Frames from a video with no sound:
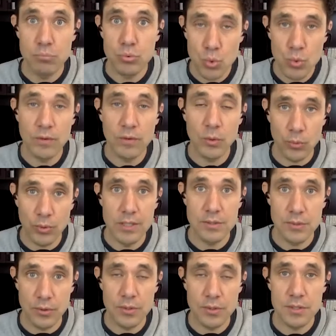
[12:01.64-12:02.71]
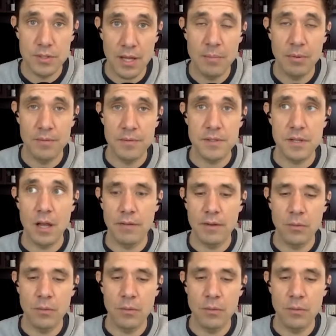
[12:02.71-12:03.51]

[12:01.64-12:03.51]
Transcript: proven research type of stuff.